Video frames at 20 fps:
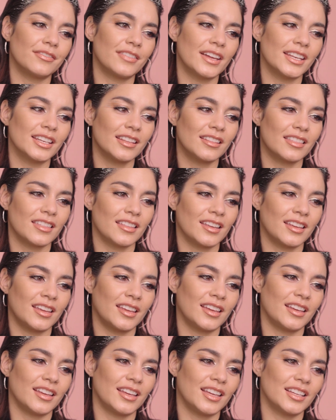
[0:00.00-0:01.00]
If
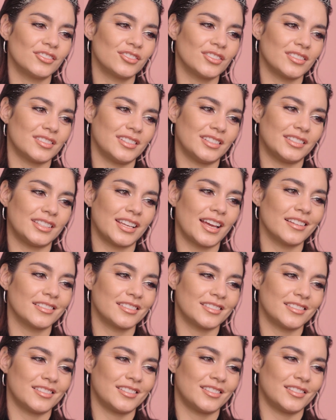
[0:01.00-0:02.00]
anything, it just
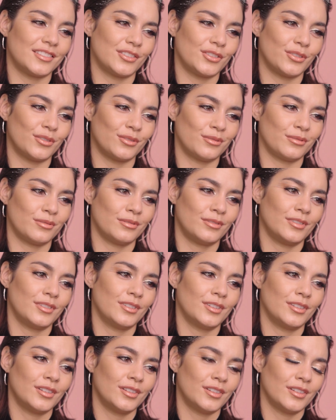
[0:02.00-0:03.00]
attests to
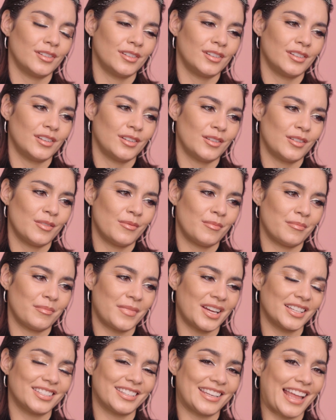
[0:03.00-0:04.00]

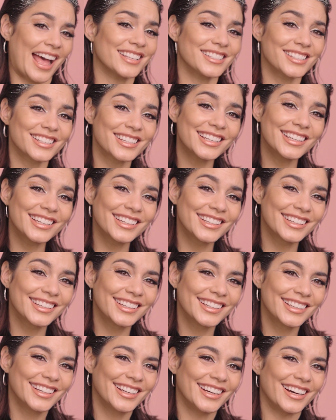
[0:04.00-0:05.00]
my tenacity
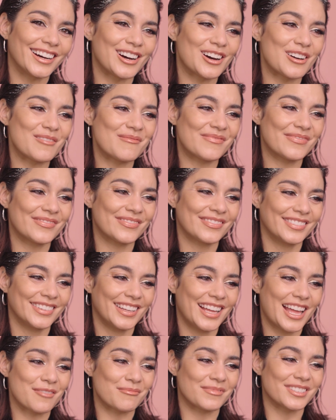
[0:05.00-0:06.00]

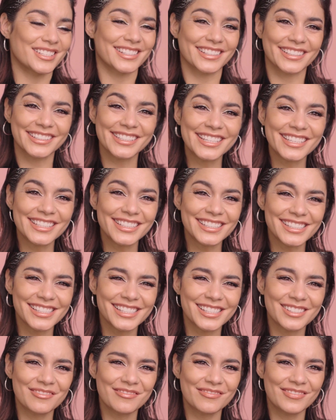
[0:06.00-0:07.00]
and
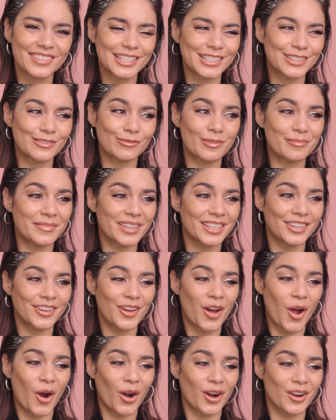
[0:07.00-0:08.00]
resilience, because women
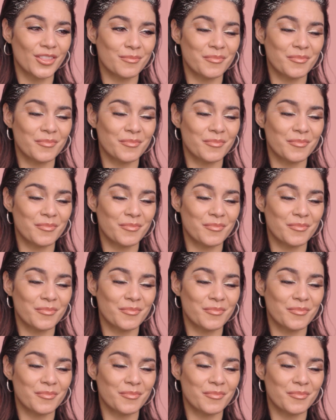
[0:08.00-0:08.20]
are the